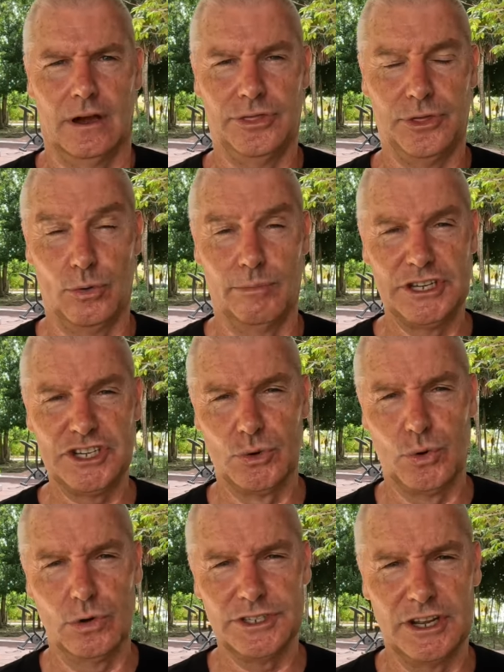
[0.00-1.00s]
I thought
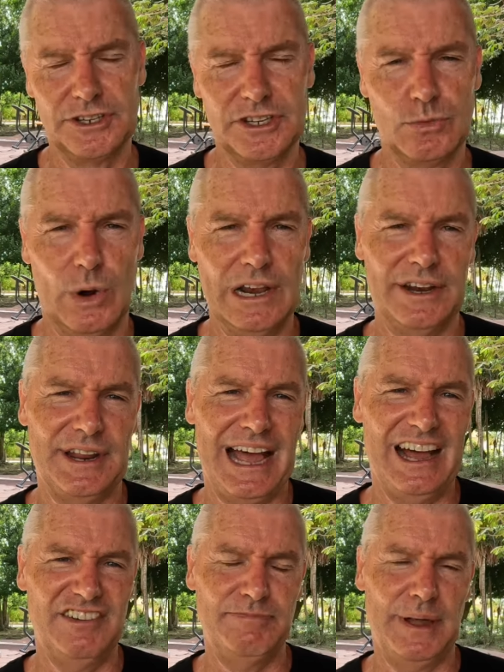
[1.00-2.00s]
Mitchell also did well at
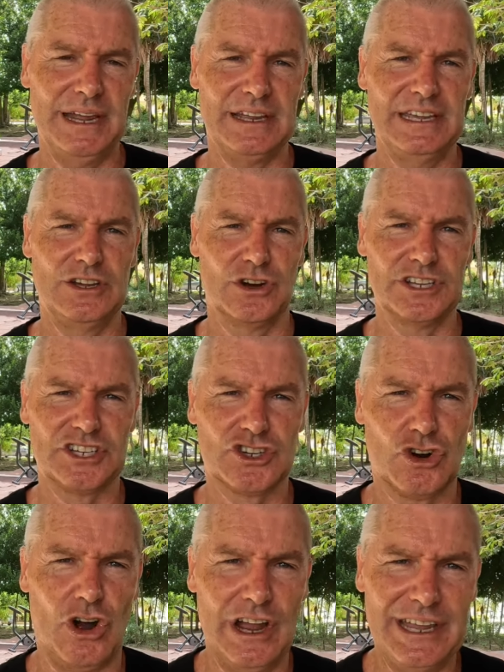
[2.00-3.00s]
halfback. He got a
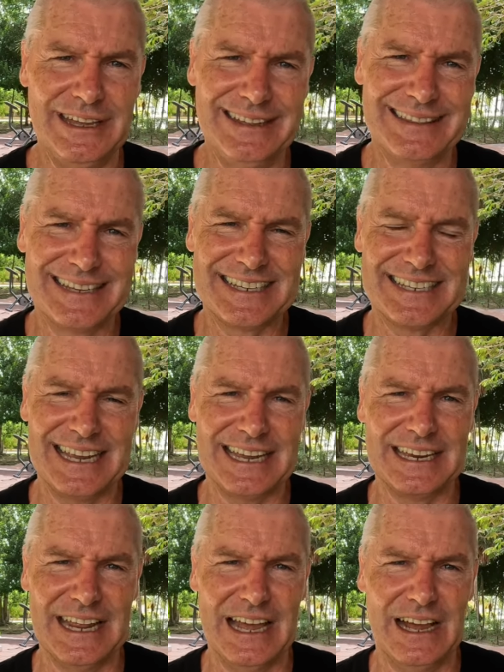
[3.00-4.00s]
try in the
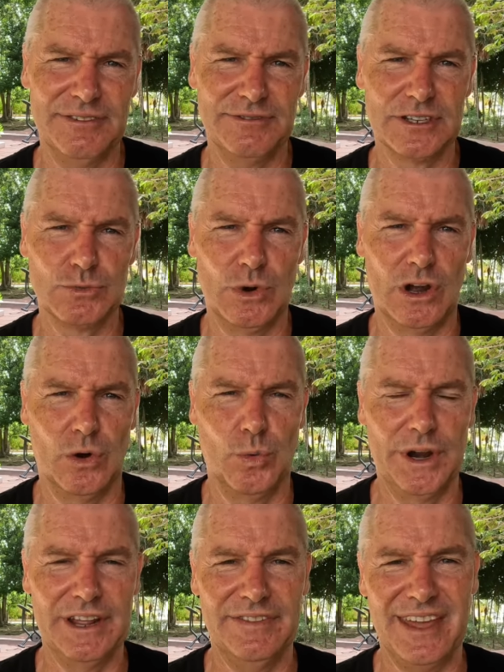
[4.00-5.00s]
second half as well,
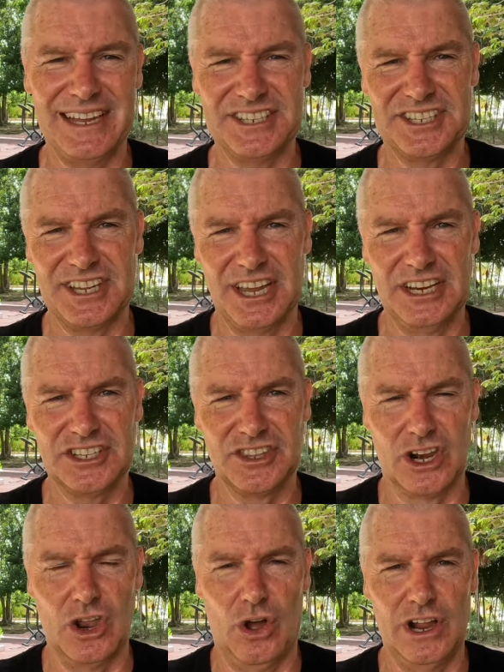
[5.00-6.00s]
when at that stage
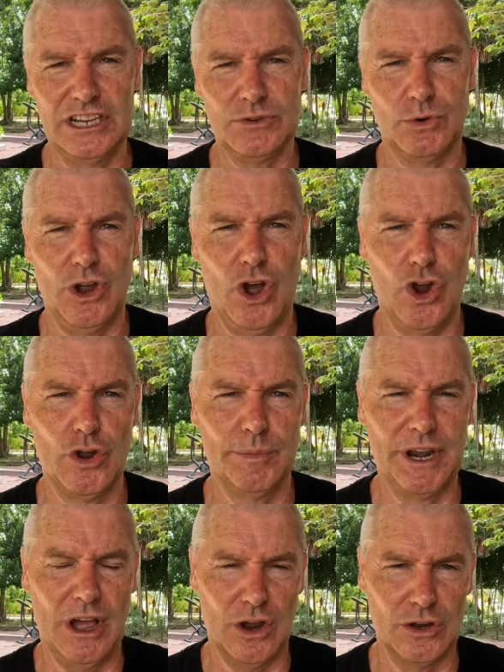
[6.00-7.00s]
the Lions were home
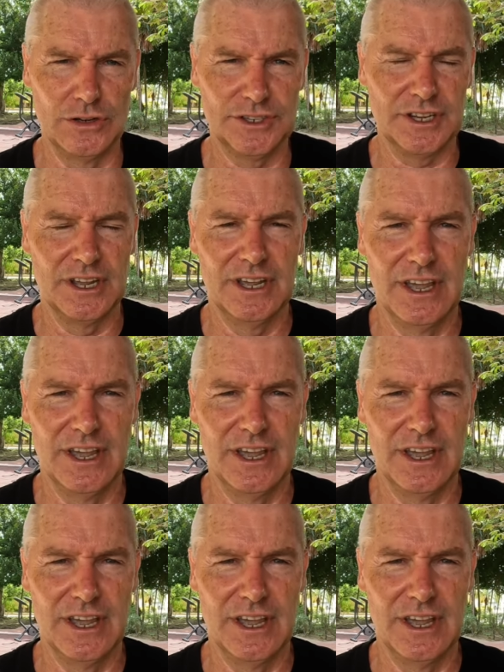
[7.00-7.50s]
and hosed.